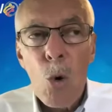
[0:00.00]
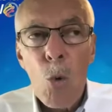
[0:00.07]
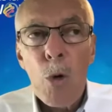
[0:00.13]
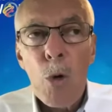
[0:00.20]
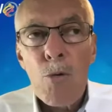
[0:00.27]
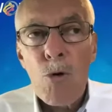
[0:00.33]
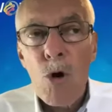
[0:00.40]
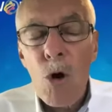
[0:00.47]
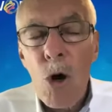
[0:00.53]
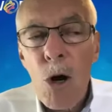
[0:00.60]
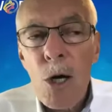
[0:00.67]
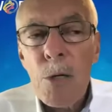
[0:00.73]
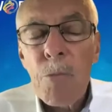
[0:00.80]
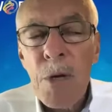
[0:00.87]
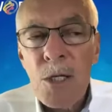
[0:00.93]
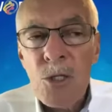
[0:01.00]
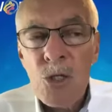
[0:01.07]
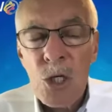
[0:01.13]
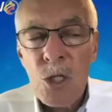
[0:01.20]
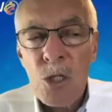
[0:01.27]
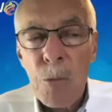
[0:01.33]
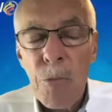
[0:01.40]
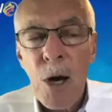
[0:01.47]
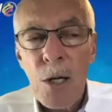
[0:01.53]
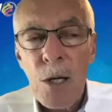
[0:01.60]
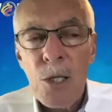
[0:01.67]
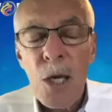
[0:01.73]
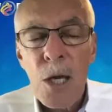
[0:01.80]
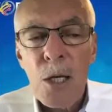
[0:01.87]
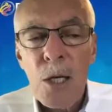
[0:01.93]
we were augmenting the
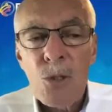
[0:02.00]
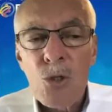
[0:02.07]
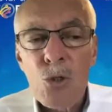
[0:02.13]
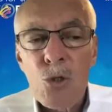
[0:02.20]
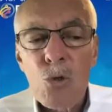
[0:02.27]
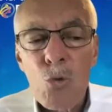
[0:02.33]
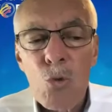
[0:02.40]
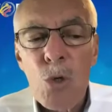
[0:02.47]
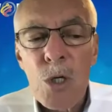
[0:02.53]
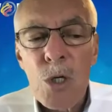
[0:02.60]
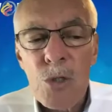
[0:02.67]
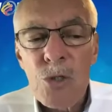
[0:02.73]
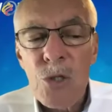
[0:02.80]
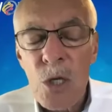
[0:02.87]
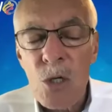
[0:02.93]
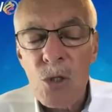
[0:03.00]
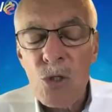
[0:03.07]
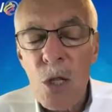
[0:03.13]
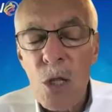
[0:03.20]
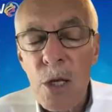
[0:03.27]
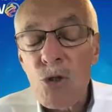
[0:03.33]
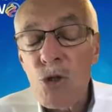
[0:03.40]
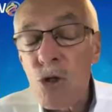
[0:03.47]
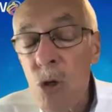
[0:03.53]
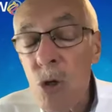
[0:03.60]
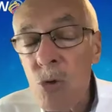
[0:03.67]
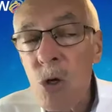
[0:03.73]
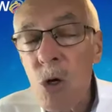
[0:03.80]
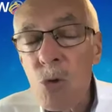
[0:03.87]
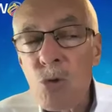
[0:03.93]
podcasts with things like show
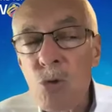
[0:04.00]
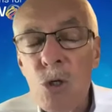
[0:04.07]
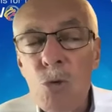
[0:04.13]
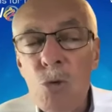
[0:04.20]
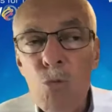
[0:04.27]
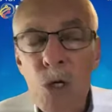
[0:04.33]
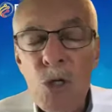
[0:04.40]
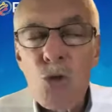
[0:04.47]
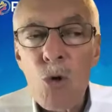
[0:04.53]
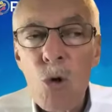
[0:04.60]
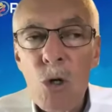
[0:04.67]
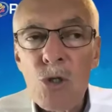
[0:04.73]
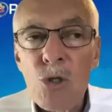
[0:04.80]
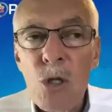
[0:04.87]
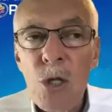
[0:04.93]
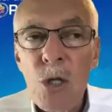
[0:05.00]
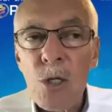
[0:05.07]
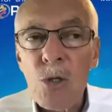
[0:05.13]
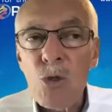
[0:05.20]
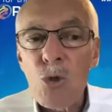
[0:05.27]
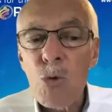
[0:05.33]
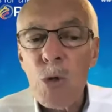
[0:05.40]
notes and resource links.